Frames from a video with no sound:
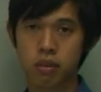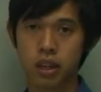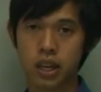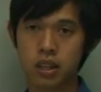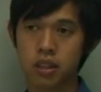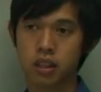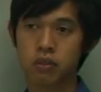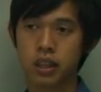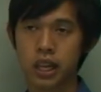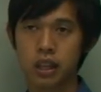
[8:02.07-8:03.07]
Okay, so if
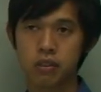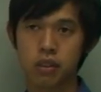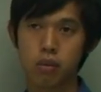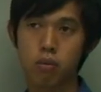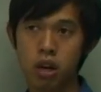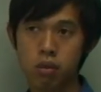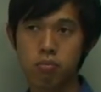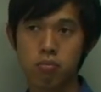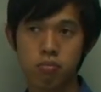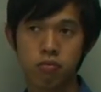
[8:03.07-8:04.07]
I have
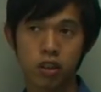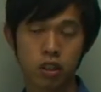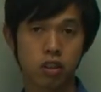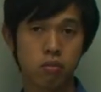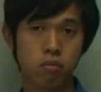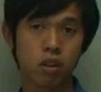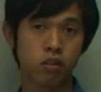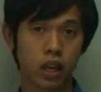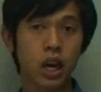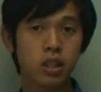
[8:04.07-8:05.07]
one volume of
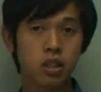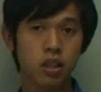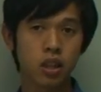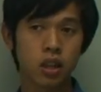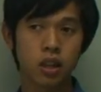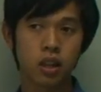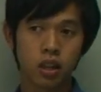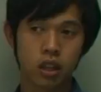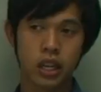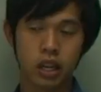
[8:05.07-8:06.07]
gas
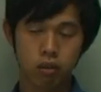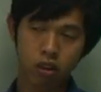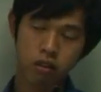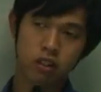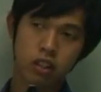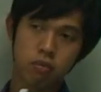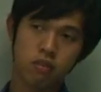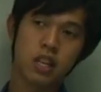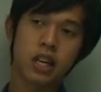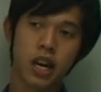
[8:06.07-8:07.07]
and then one volume of
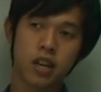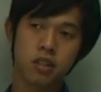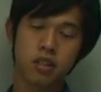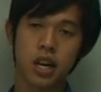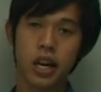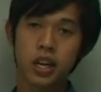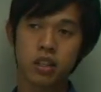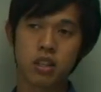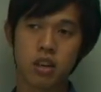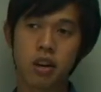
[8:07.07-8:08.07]
another gas, I can
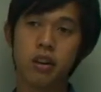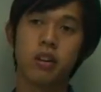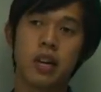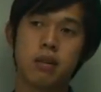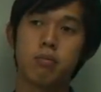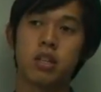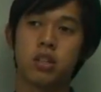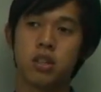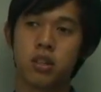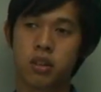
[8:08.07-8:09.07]
actually know how
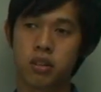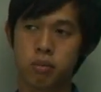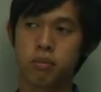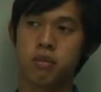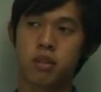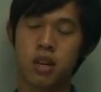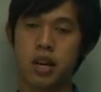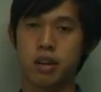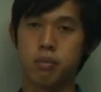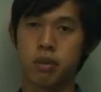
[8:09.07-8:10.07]
much,
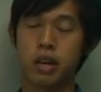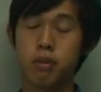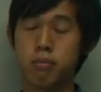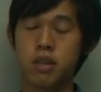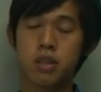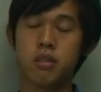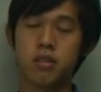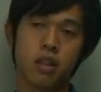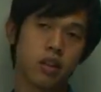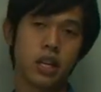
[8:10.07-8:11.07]
um, how many
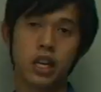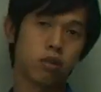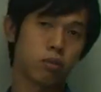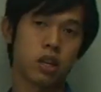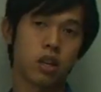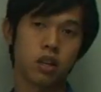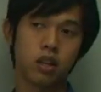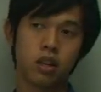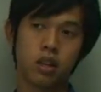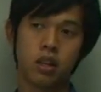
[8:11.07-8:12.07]
molecules are in each one.
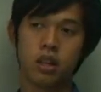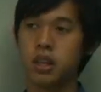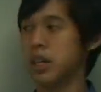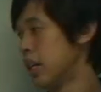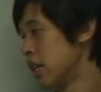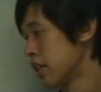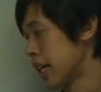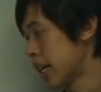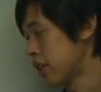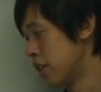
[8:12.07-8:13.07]
So I
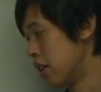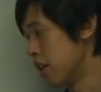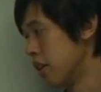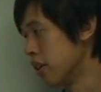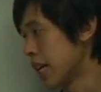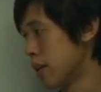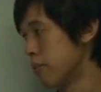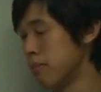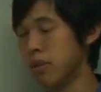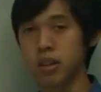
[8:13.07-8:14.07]
can actually know how
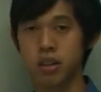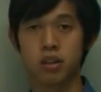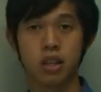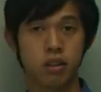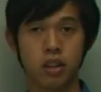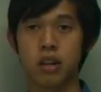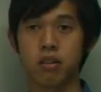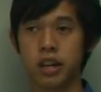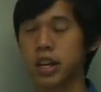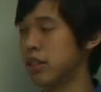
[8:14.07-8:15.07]
many molecules are in our
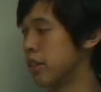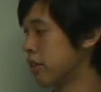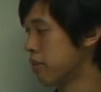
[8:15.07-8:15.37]
reaction.